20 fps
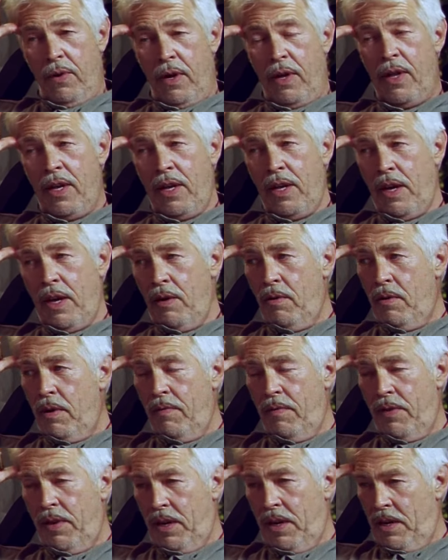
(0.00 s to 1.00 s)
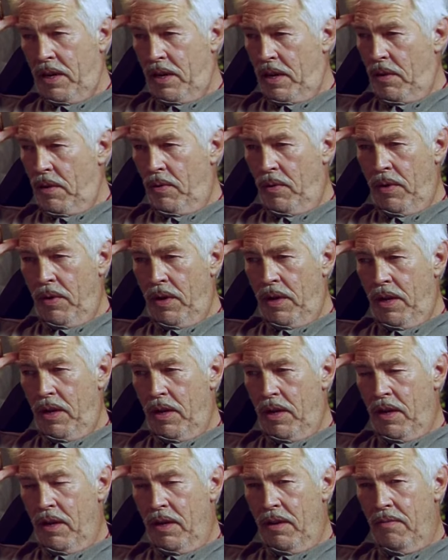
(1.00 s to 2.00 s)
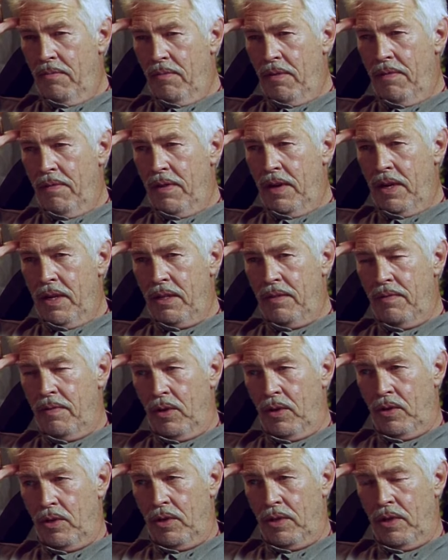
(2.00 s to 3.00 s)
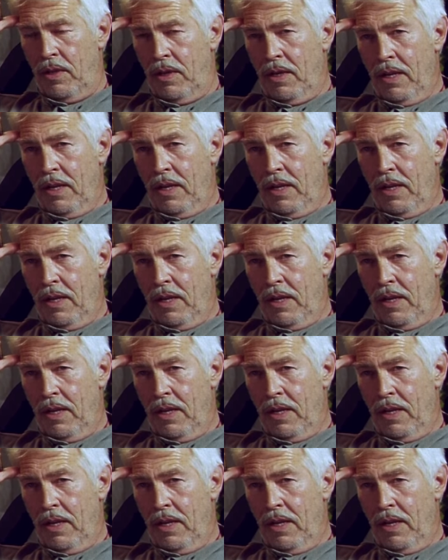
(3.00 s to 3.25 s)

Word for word: I don't even think that they were in the revised version.